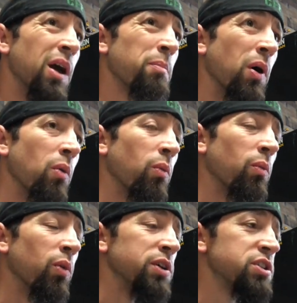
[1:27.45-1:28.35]
But
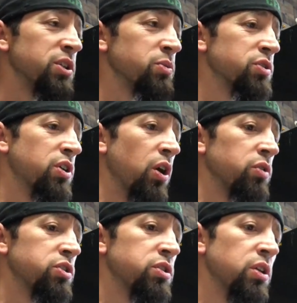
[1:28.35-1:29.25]
when she was
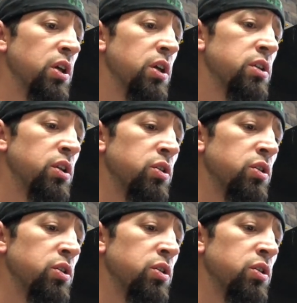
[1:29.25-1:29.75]
coached to